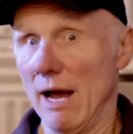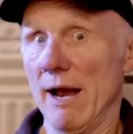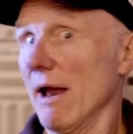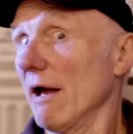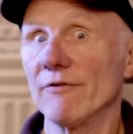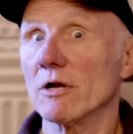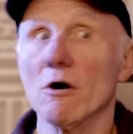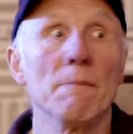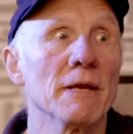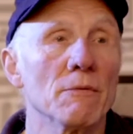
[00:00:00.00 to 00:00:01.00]
I have a
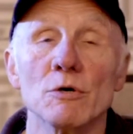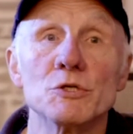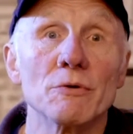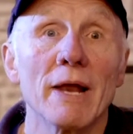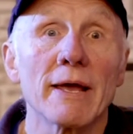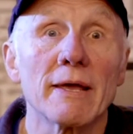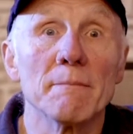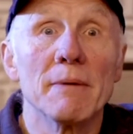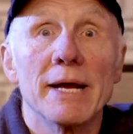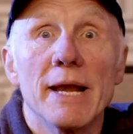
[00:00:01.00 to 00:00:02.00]
copy. Would you like
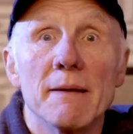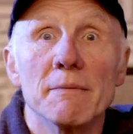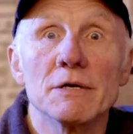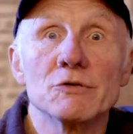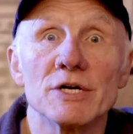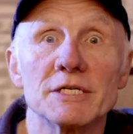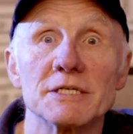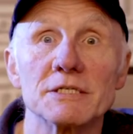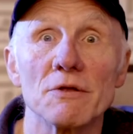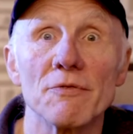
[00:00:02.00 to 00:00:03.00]
it? My name and address
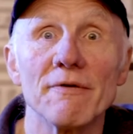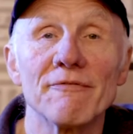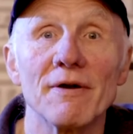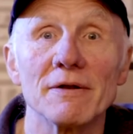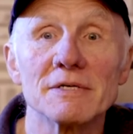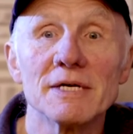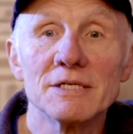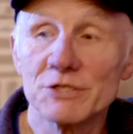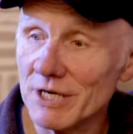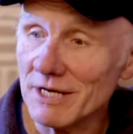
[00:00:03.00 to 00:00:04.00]
is on the front.
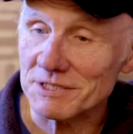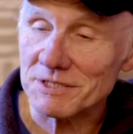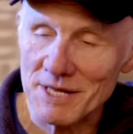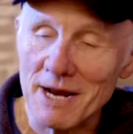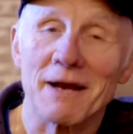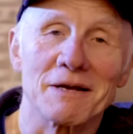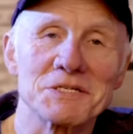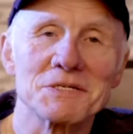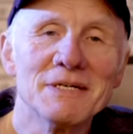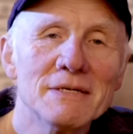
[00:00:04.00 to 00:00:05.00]
Geez,
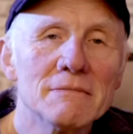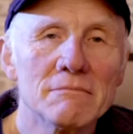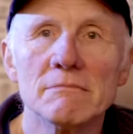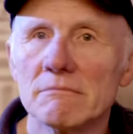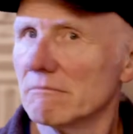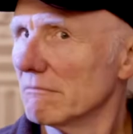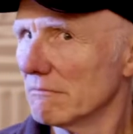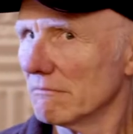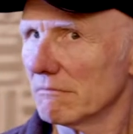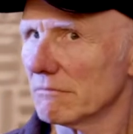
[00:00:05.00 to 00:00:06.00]
thanks.
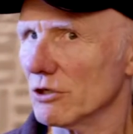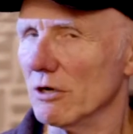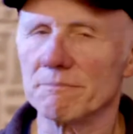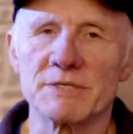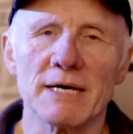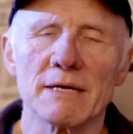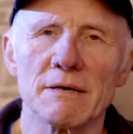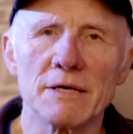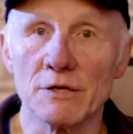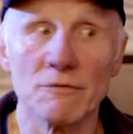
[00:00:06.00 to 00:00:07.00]
Job
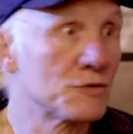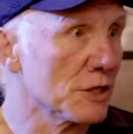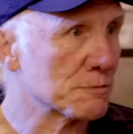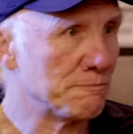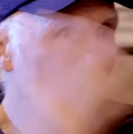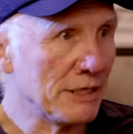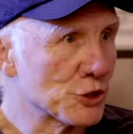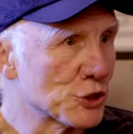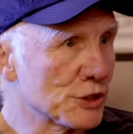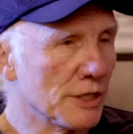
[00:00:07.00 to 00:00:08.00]
done. You've just
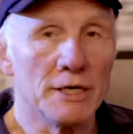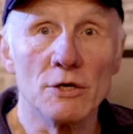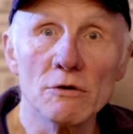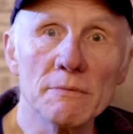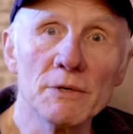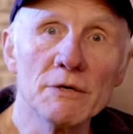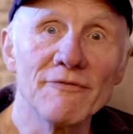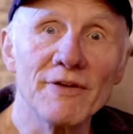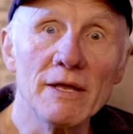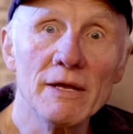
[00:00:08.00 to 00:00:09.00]
pitched your
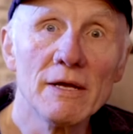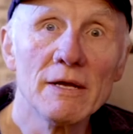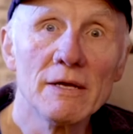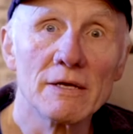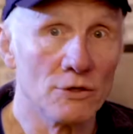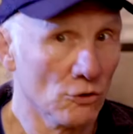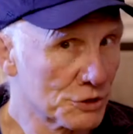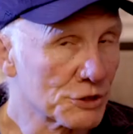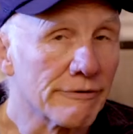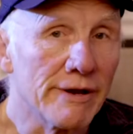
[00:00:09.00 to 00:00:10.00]
movie, your
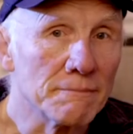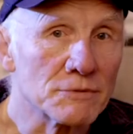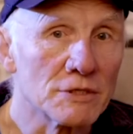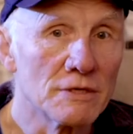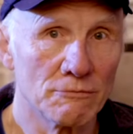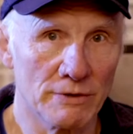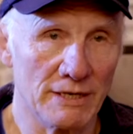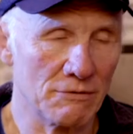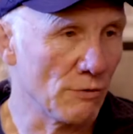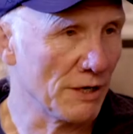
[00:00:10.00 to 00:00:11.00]
script,
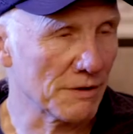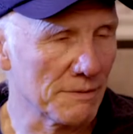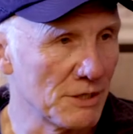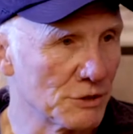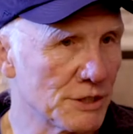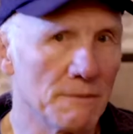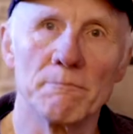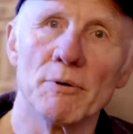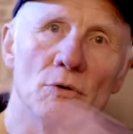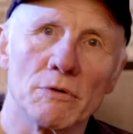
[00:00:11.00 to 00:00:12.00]
with one of the most
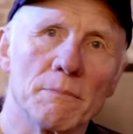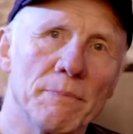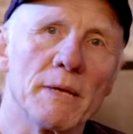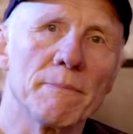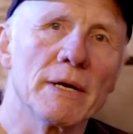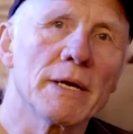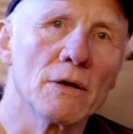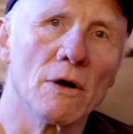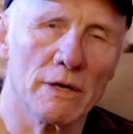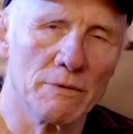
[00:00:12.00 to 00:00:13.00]
important people in
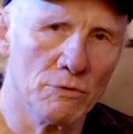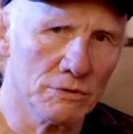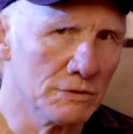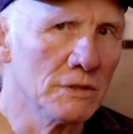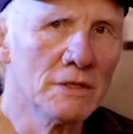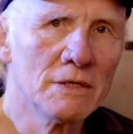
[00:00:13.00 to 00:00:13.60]
Hollywood.